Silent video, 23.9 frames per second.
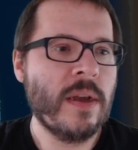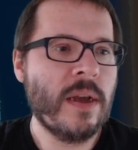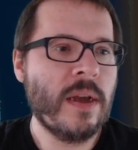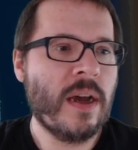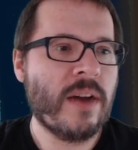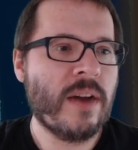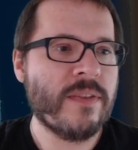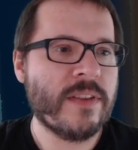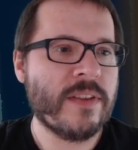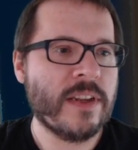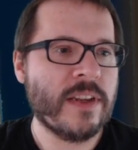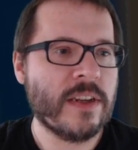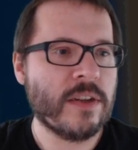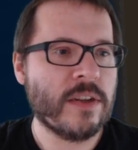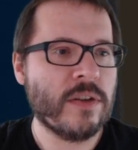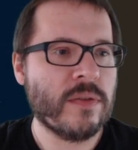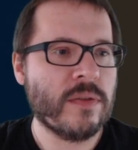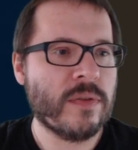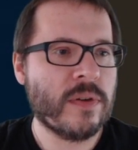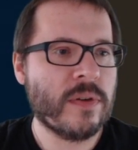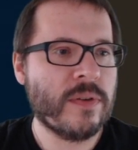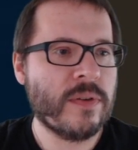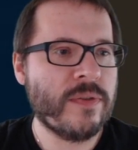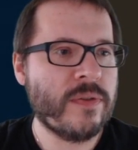I've taken
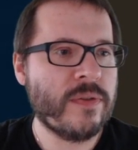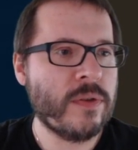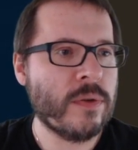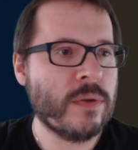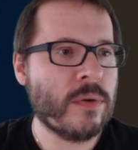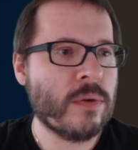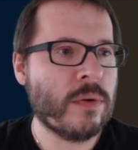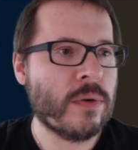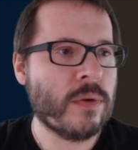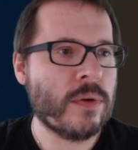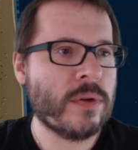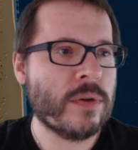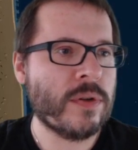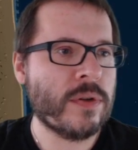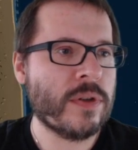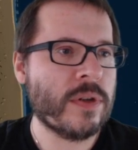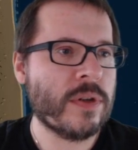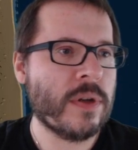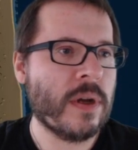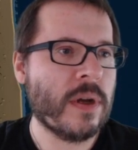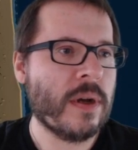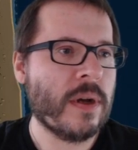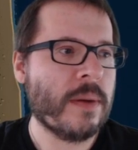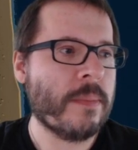over a few corners.
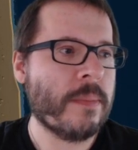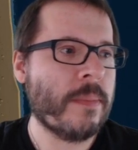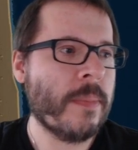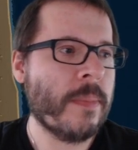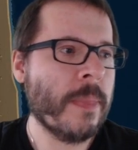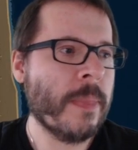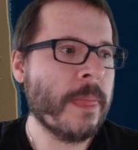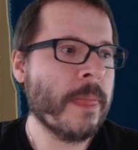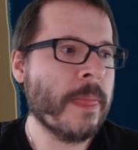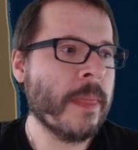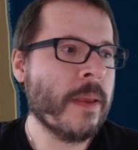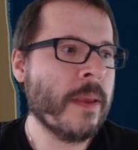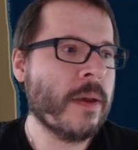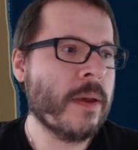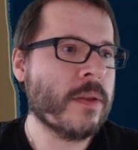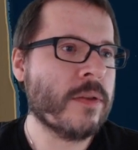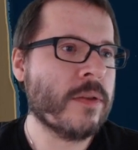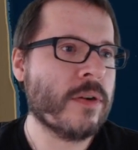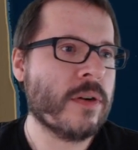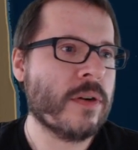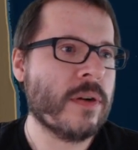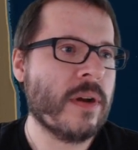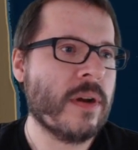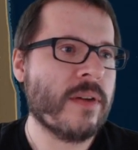I've
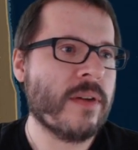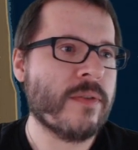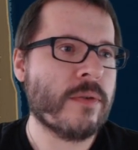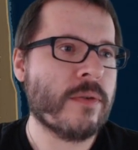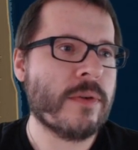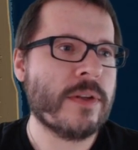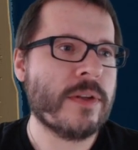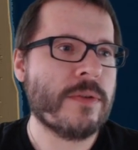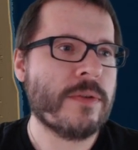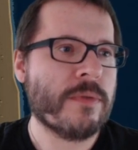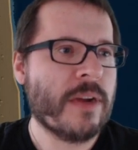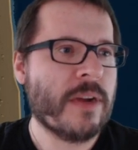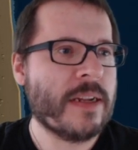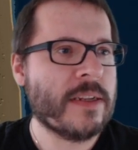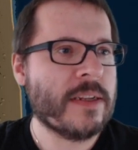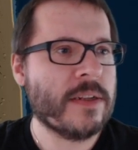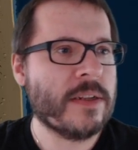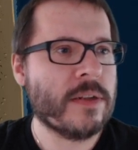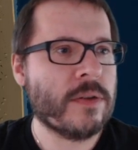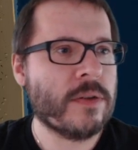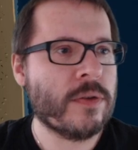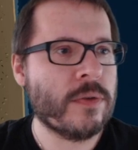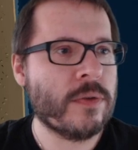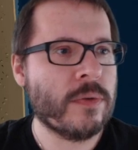already ran
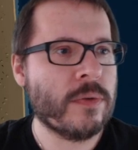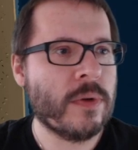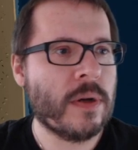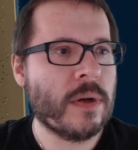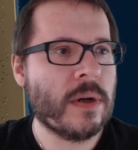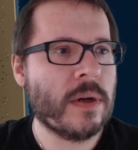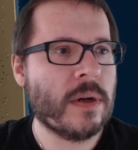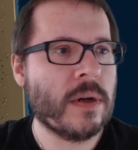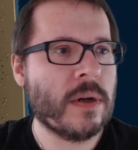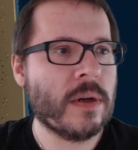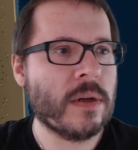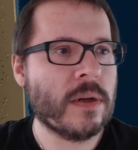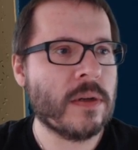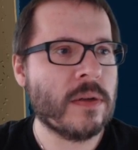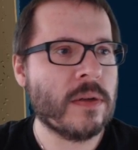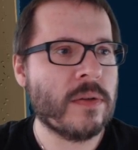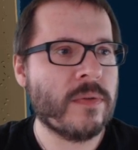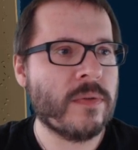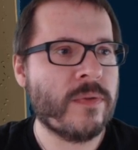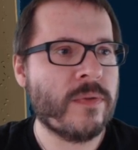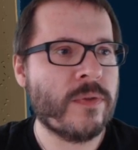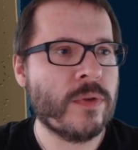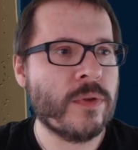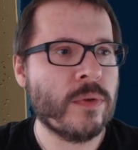into a
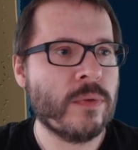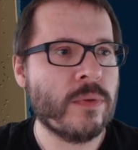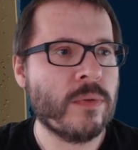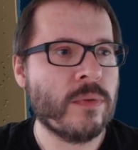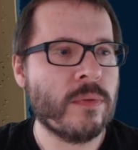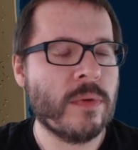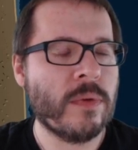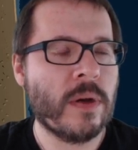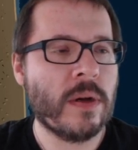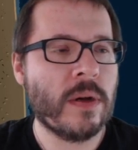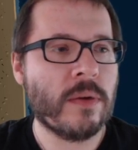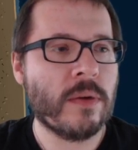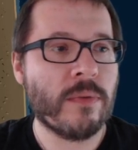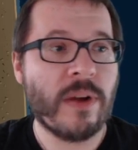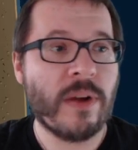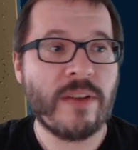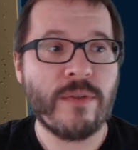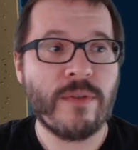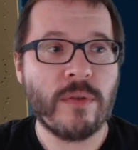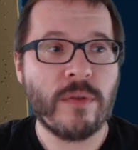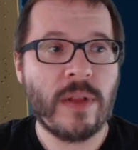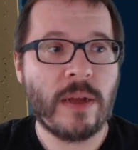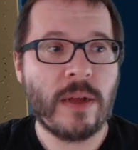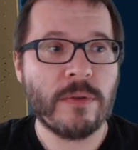few
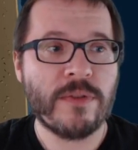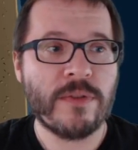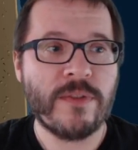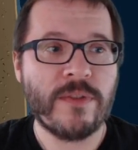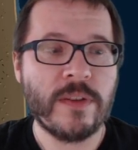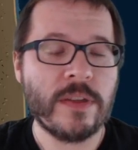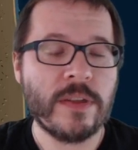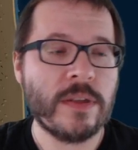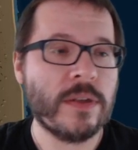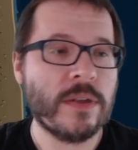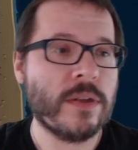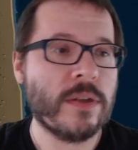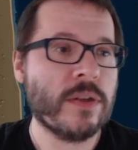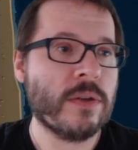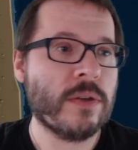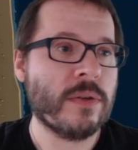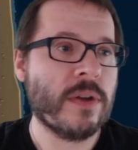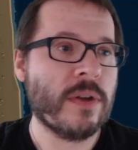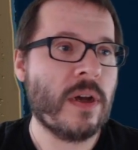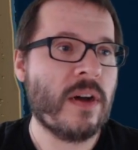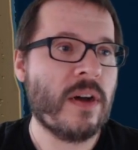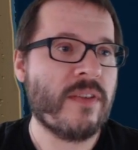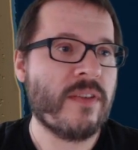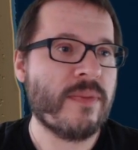rival outfits. So the
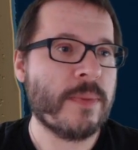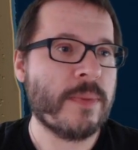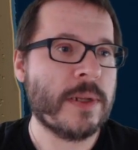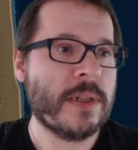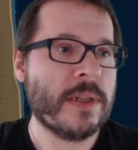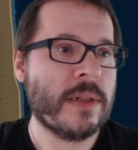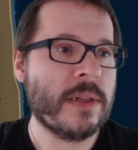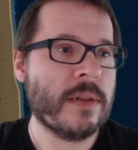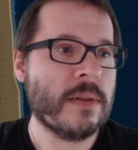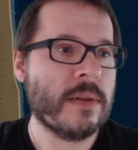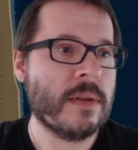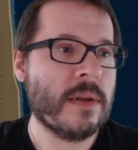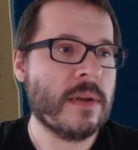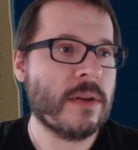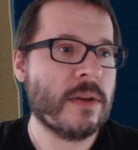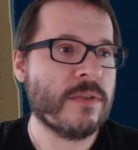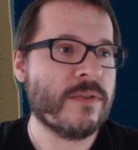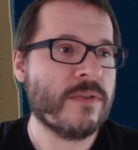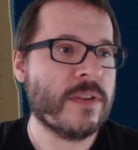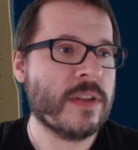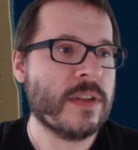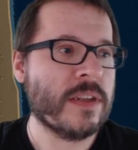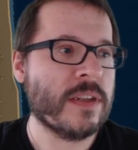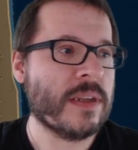Hoffman
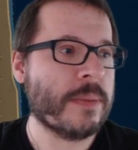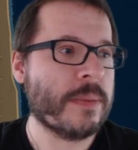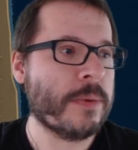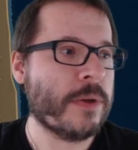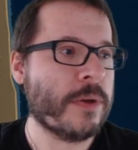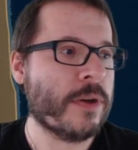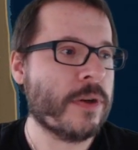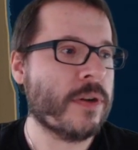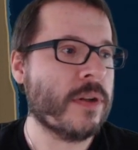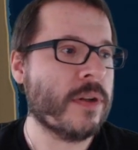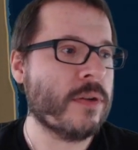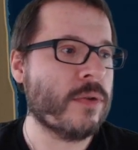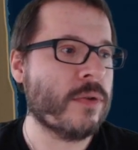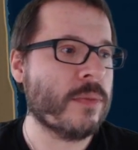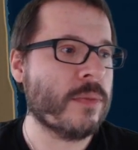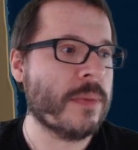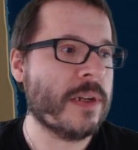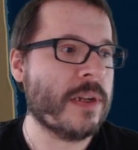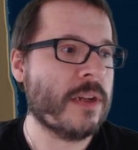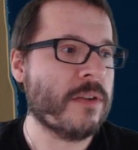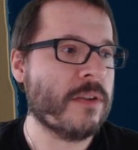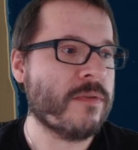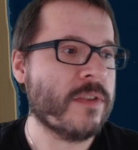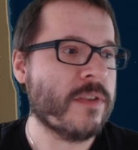outfit is up here. The Goodman
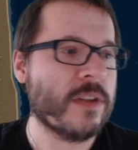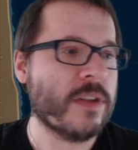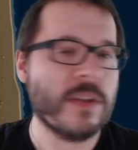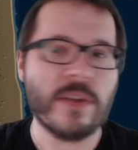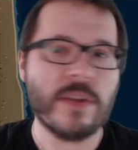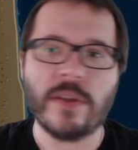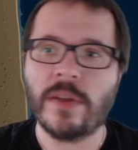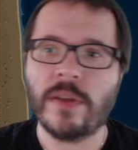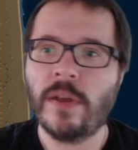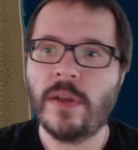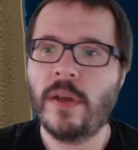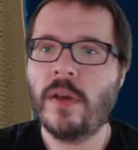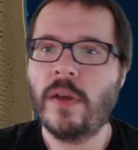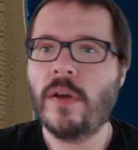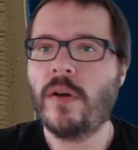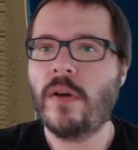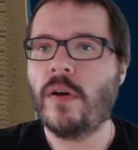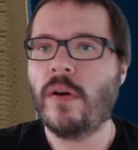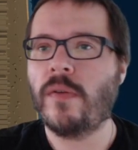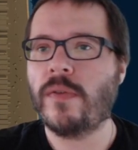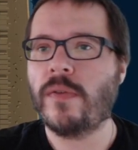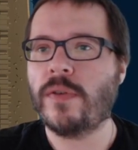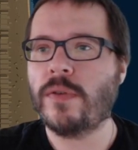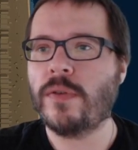outfit is
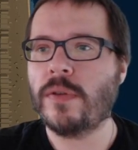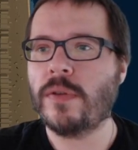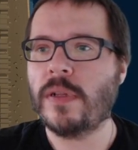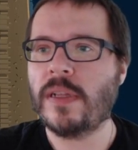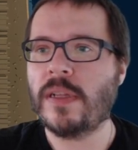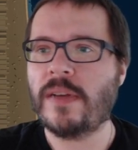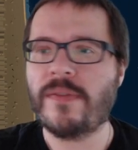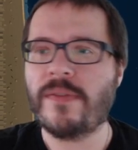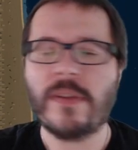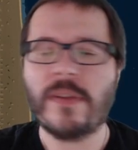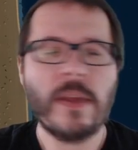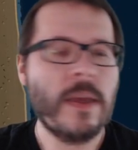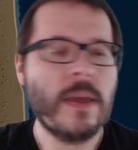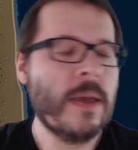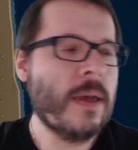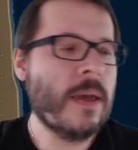over to the left.